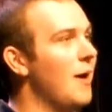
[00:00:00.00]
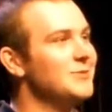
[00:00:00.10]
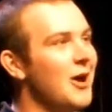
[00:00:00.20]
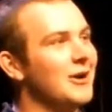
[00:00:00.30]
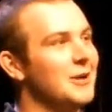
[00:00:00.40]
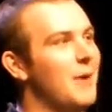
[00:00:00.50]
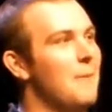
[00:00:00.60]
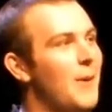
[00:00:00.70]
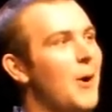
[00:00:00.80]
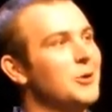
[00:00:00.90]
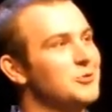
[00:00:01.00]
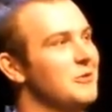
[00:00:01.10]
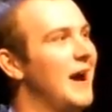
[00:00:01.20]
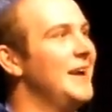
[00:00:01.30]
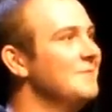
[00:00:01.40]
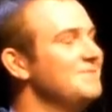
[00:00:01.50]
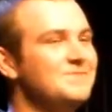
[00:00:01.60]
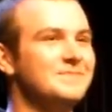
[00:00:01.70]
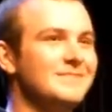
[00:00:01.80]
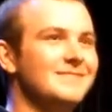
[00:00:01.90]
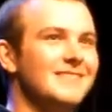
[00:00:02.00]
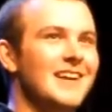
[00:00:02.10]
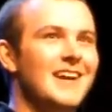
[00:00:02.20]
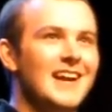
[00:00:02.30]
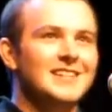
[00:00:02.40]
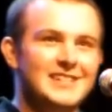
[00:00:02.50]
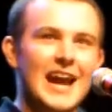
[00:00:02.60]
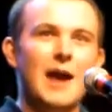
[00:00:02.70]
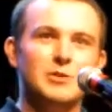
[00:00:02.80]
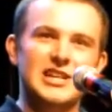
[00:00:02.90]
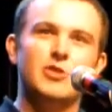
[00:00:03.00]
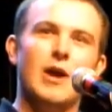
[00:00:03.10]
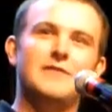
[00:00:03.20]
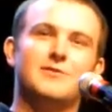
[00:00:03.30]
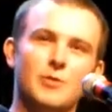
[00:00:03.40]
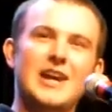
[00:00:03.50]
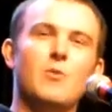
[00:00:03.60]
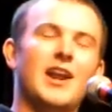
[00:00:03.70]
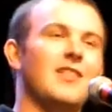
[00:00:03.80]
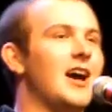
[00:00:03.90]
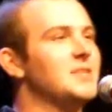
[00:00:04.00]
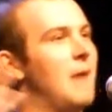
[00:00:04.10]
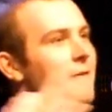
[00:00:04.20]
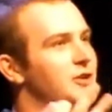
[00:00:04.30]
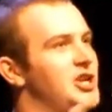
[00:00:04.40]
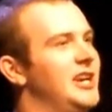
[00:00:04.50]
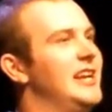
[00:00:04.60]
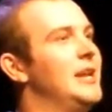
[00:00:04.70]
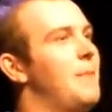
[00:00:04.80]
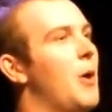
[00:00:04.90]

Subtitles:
I'm talking about poetry, right? See, I was in grade 3 when I lost my virginity to